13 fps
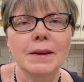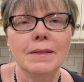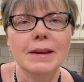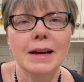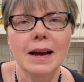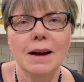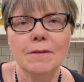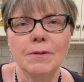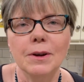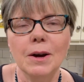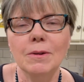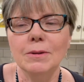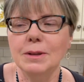They have
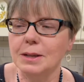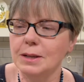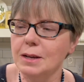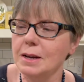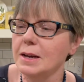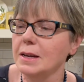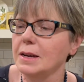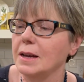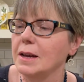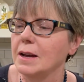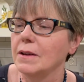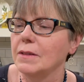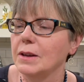ghosts on.
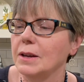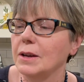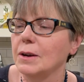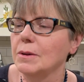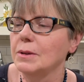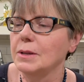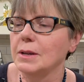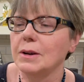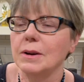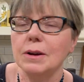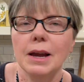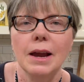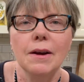The ghosts
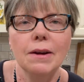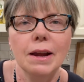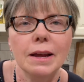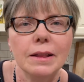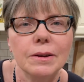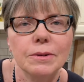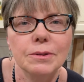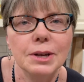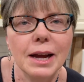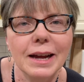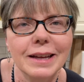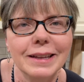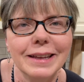are carrying little
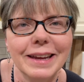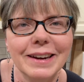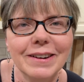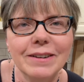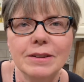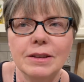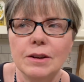jack-o'-lanterns.